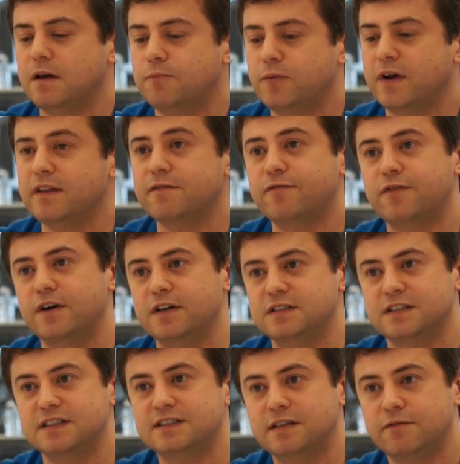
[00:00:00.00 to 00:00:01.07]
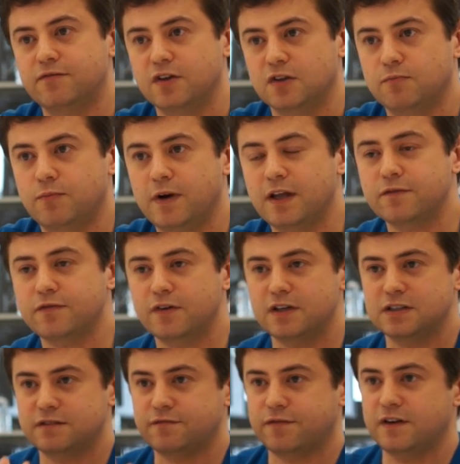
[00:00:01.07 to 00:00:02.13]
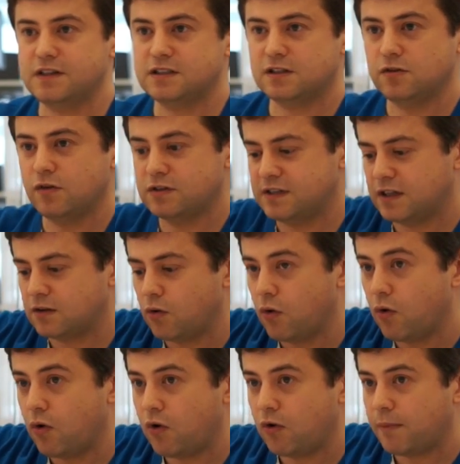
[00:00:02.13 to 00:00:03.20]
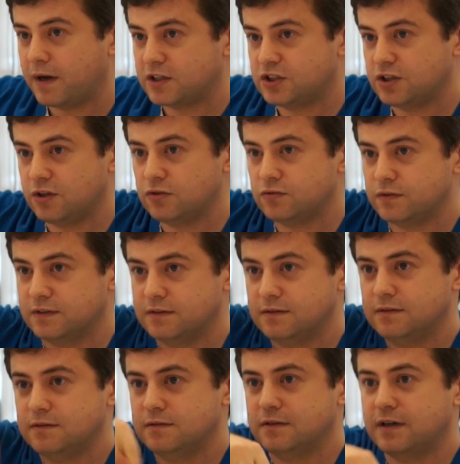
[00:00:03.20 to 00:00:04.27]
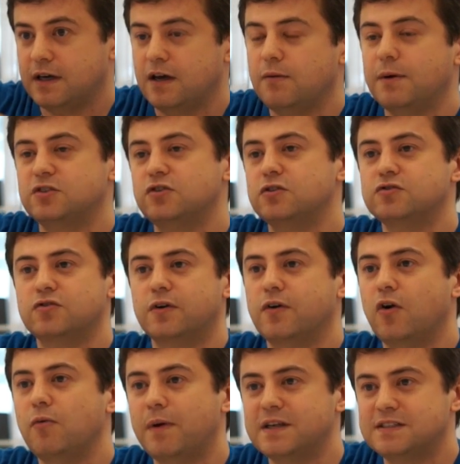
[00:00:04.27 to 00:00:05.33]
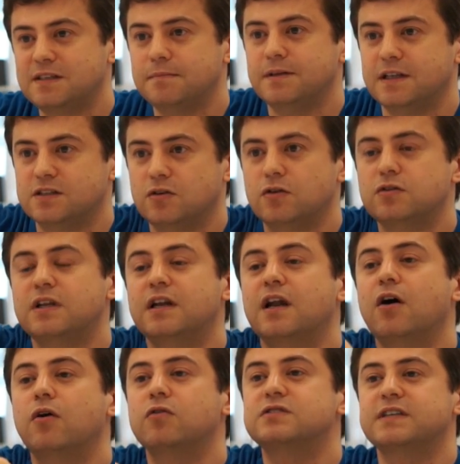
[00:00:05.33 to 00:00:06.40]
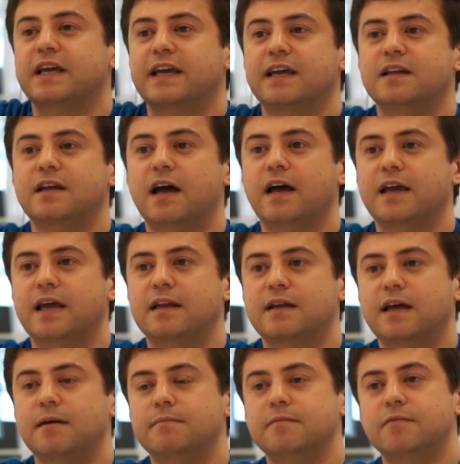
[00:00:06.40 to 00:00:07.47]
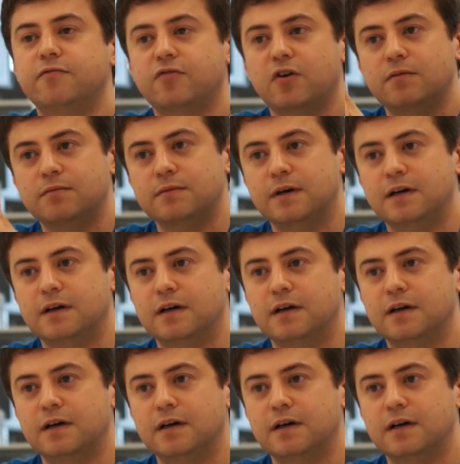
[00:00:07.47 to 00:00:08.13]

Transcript: breadth first is different. Breadth first looks at all my children. Okay, all my siblings, all the nodes I can come from,